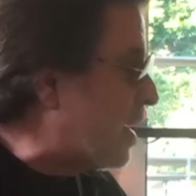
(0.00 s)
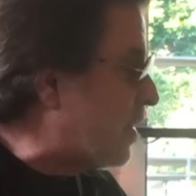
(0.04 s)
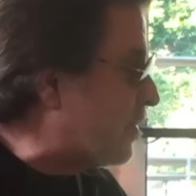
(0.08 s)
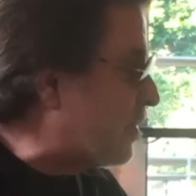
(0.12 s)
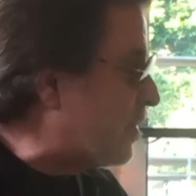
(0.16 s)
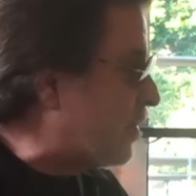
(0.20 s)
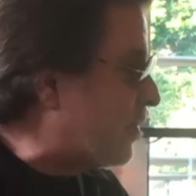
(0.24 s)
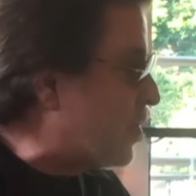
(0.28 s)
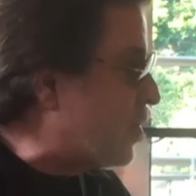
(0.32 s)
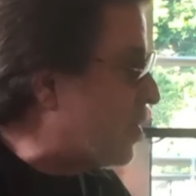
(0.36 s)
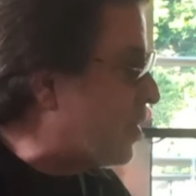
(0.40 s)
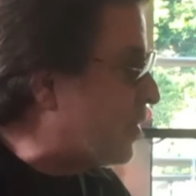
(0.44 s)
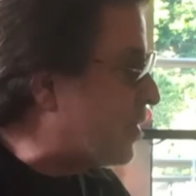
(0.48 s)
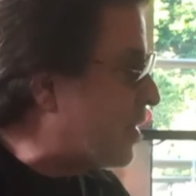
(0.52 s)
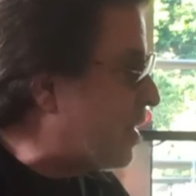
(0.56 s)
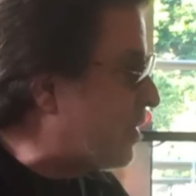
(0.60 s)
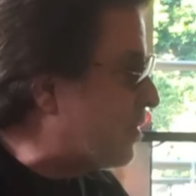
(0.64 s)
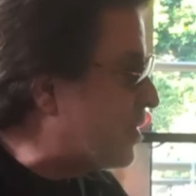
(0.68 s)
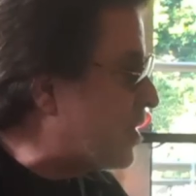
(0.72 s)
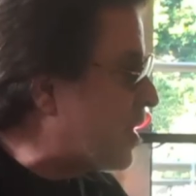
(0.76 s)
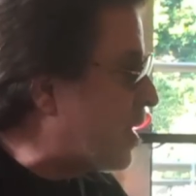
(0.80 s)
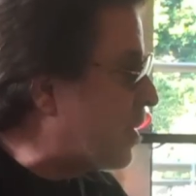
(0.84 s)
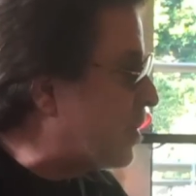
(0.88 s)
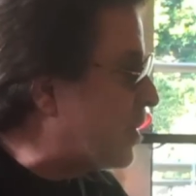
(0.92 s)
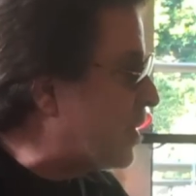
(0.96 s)
yes, of course
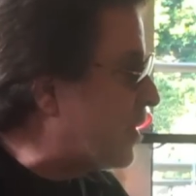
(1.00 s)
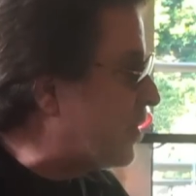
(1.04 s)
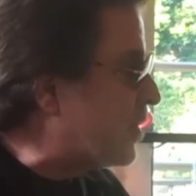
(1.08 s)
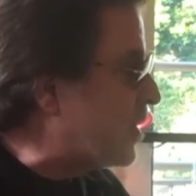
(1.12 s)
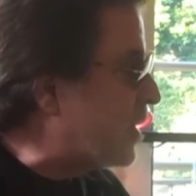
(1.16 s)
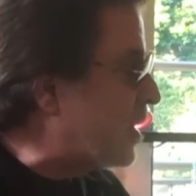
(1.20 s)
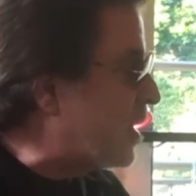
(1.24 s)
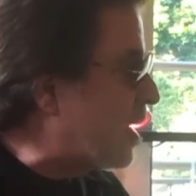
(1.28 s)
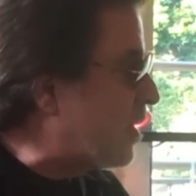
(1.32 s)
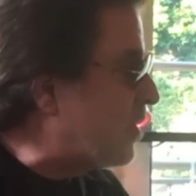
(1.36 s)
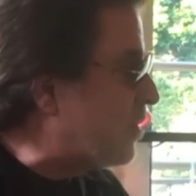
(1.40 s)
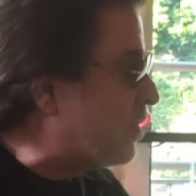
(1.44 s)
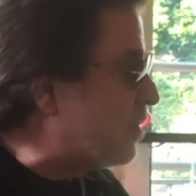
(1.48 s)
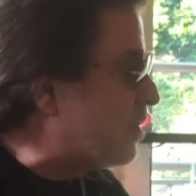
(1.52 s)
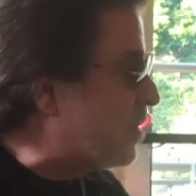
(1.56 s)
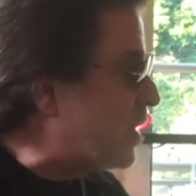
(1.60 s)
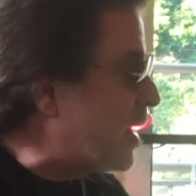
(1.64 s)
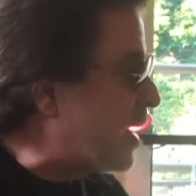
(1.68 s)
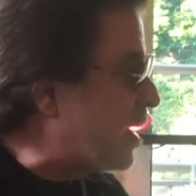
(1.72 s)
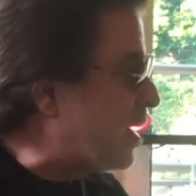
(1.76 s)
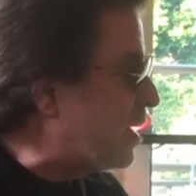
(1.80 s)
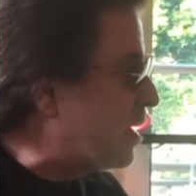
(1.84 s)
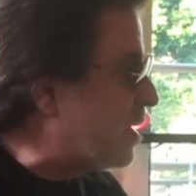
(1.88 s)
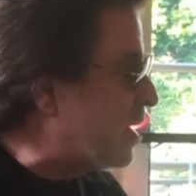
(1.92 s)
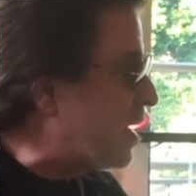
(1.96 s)
I've shoplifted. I've
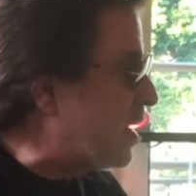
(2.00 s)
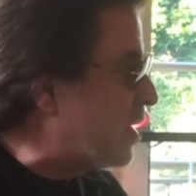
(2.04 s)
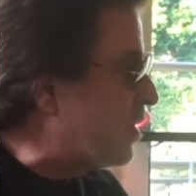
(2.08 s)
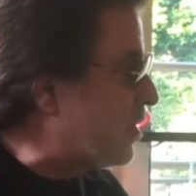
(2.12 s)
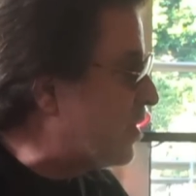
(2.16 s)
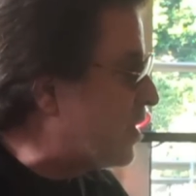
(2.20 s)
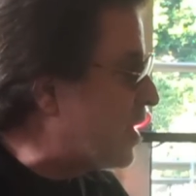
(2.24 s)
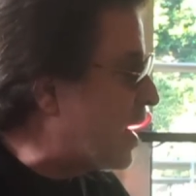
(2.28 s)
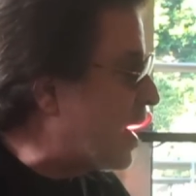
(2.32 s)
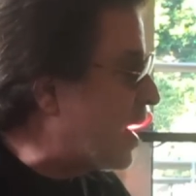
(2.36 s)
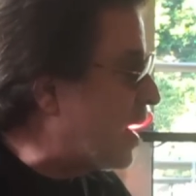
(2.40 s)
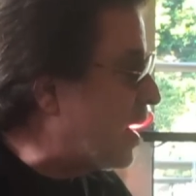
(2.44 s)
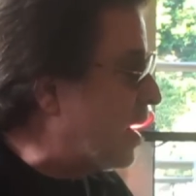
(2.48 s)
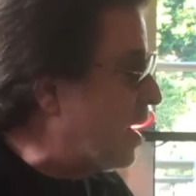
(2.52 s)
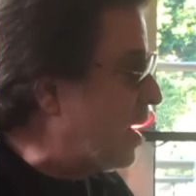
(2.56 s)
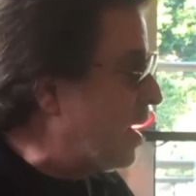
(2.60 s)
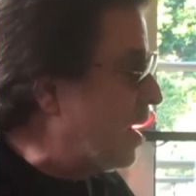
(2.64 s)
taken things that I